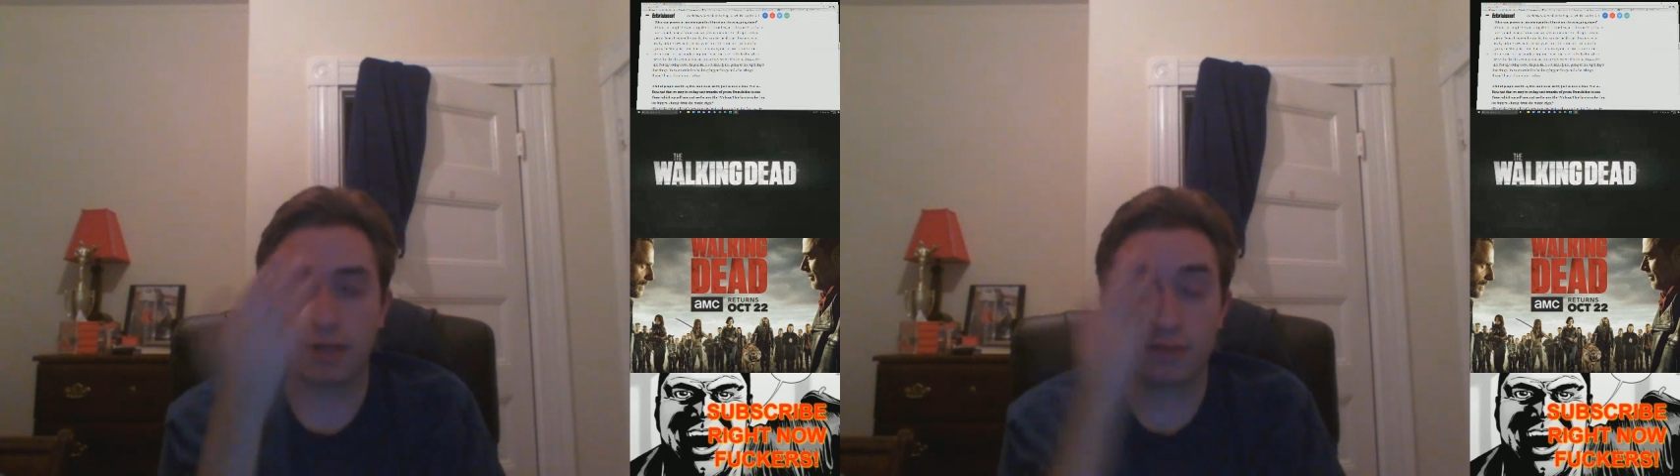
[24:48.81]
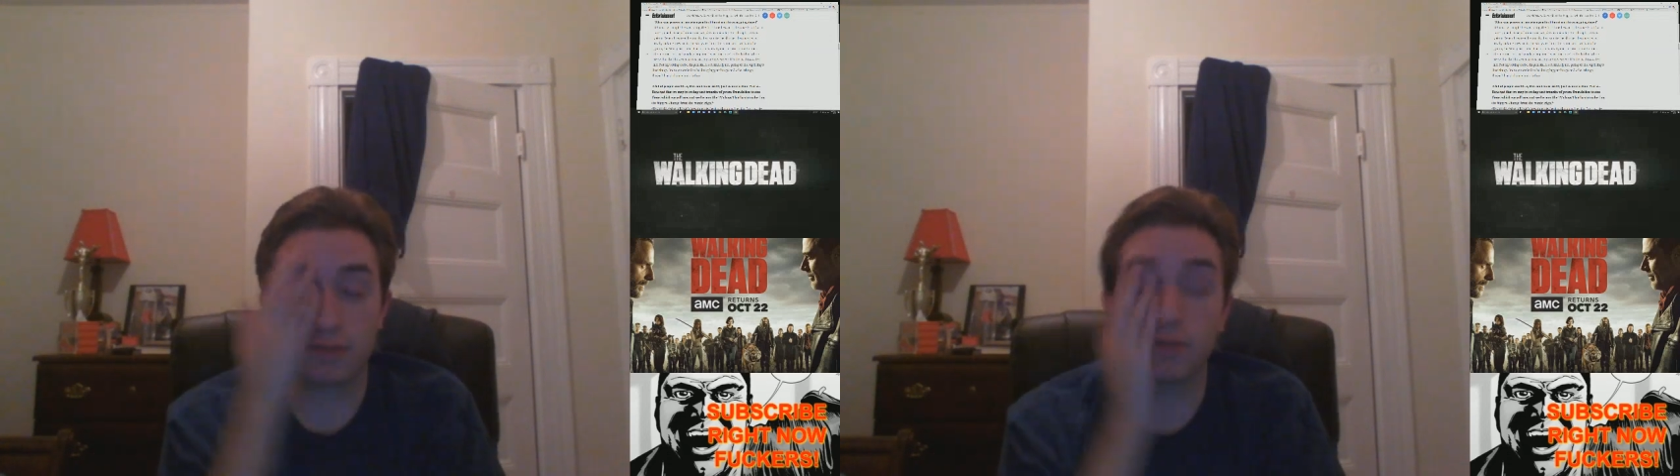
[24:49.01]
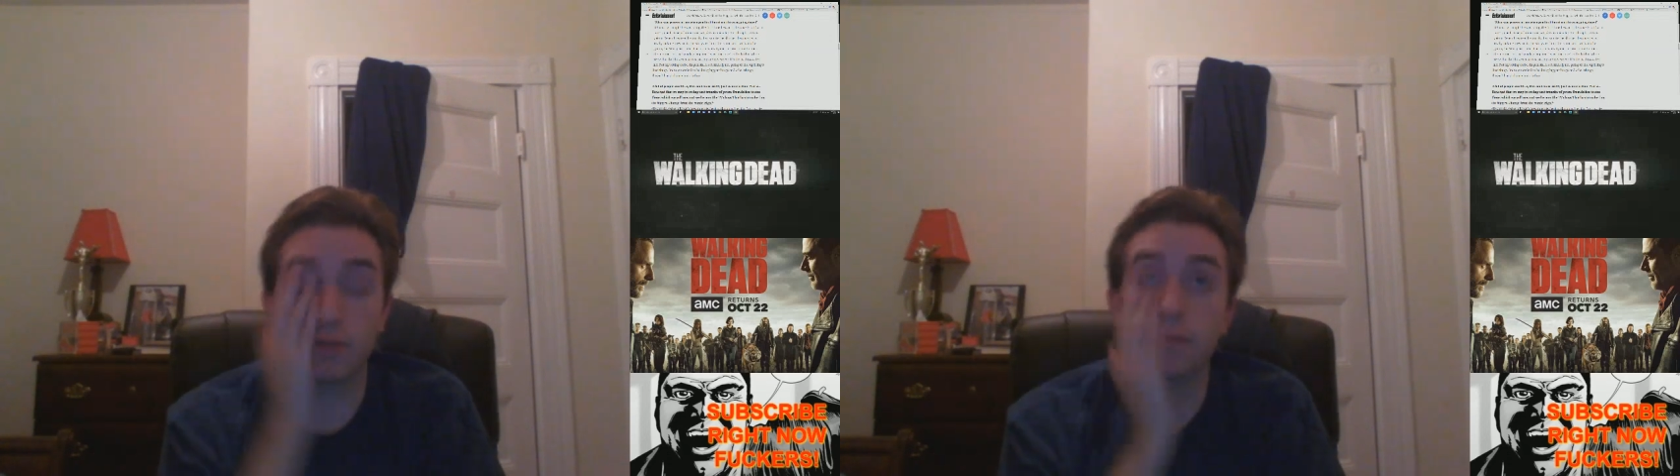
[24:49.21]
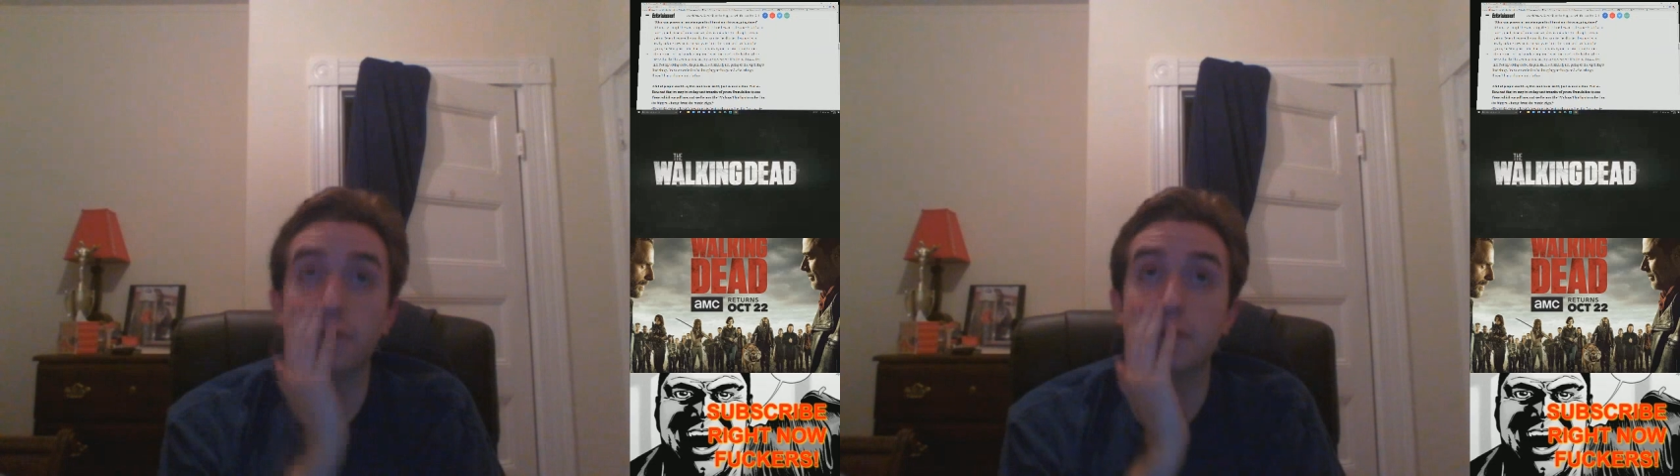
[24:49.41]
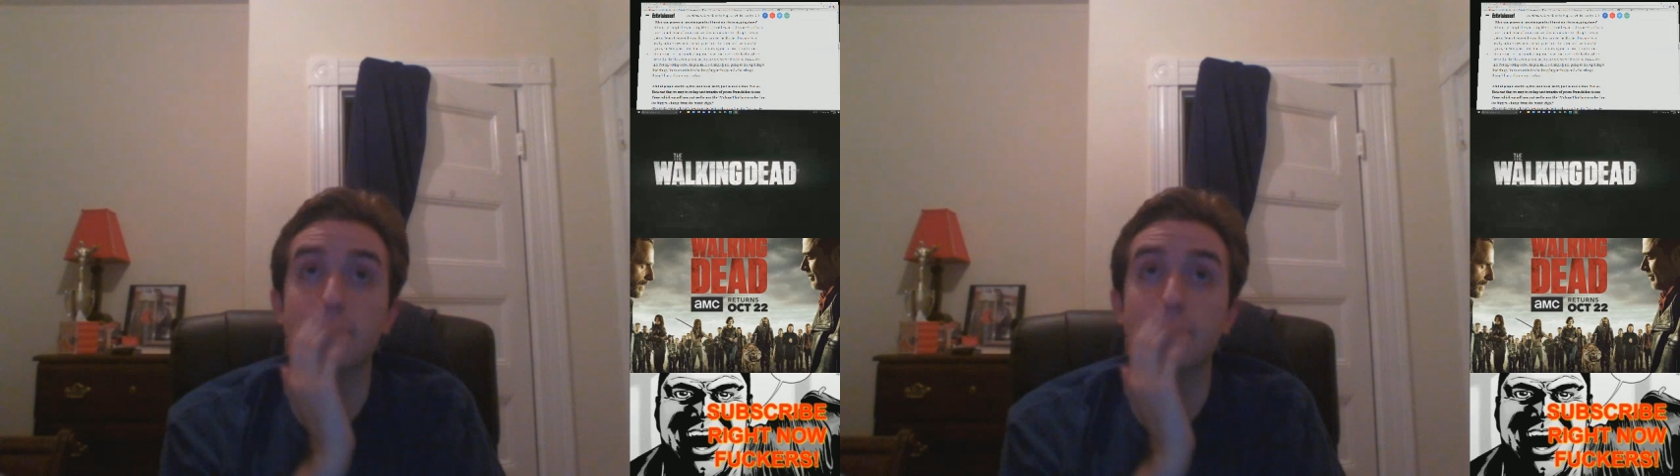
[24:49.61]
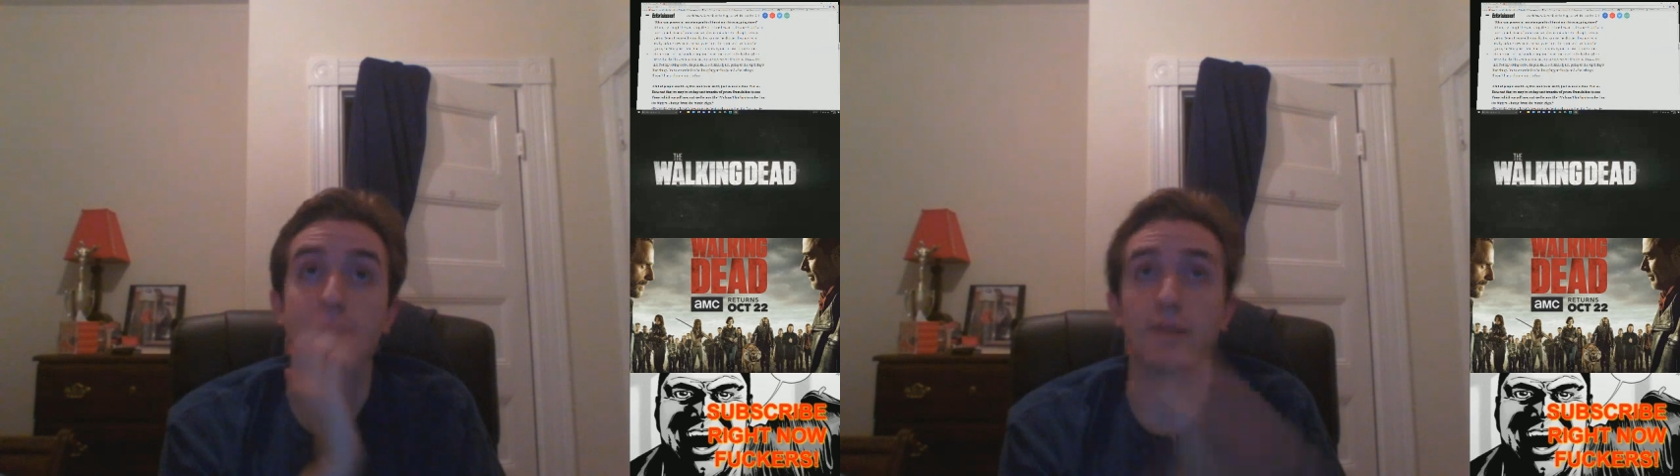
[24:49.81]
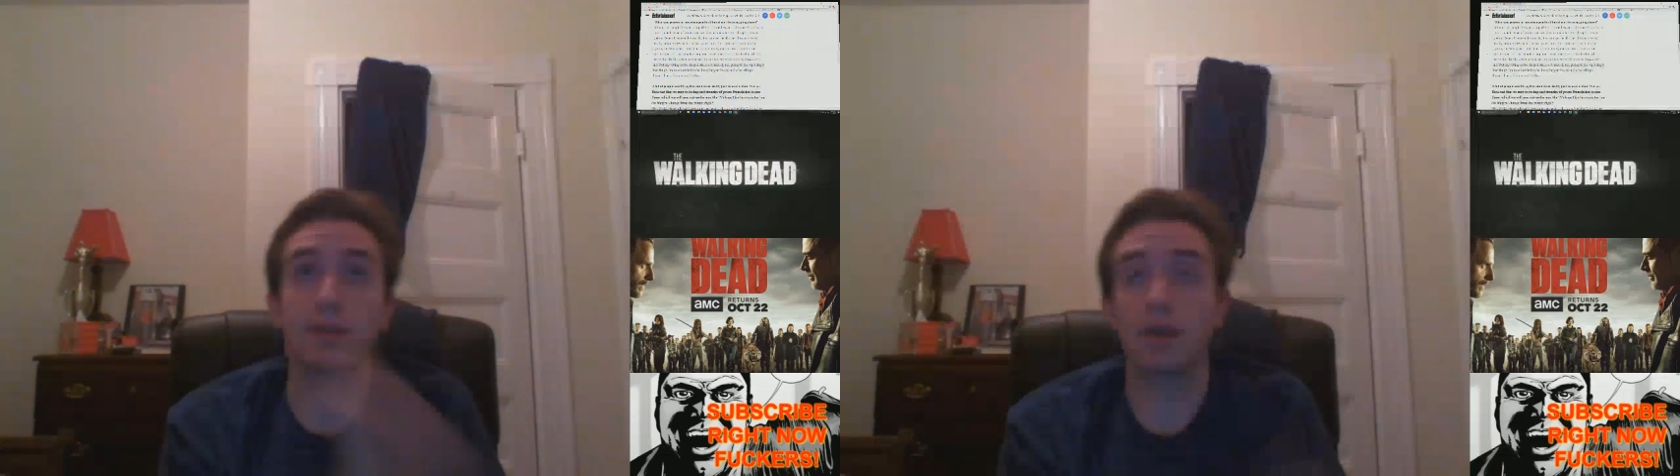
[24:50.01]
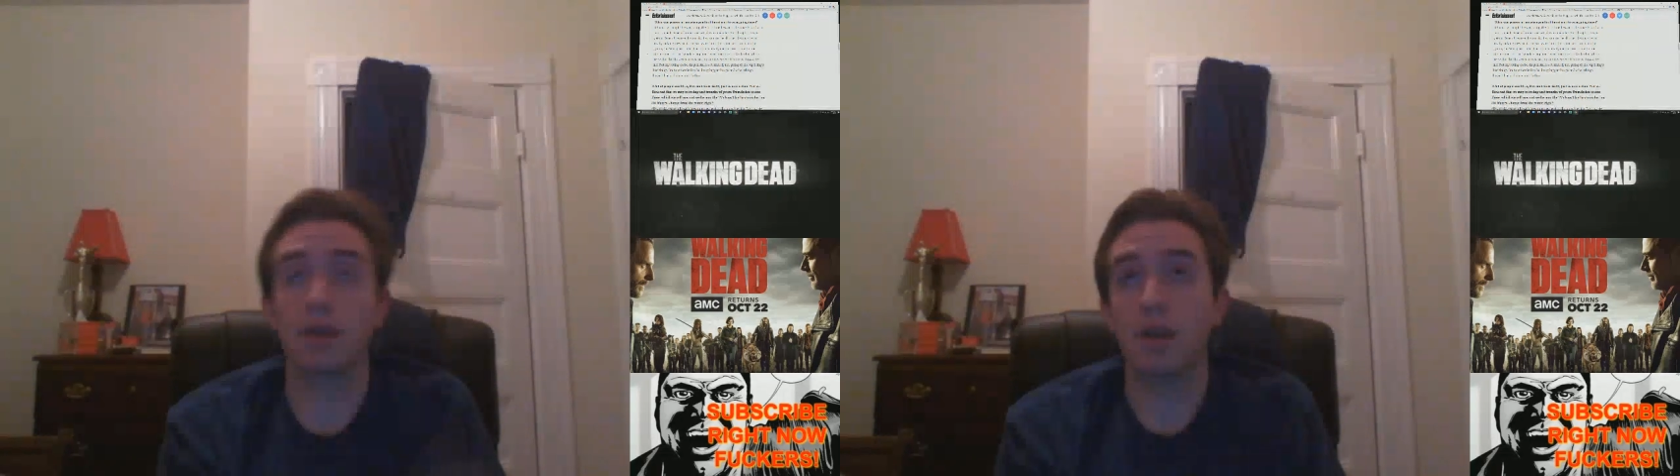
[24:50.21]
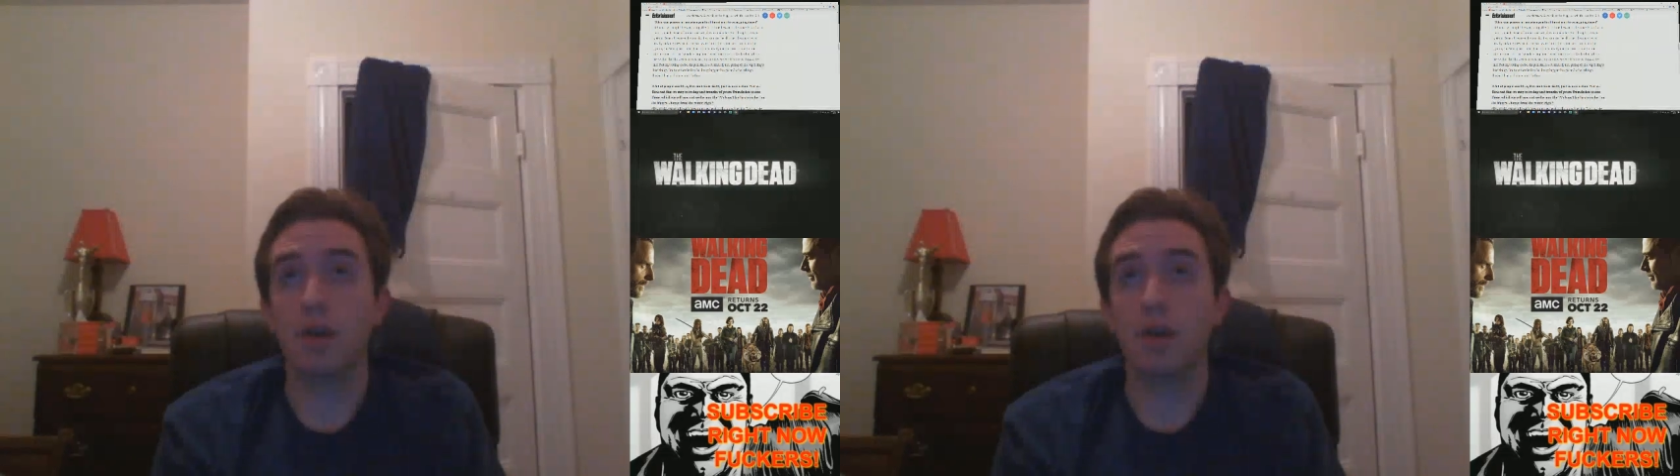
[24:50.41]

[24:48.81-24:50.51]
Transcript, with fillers: get so frustrated, like,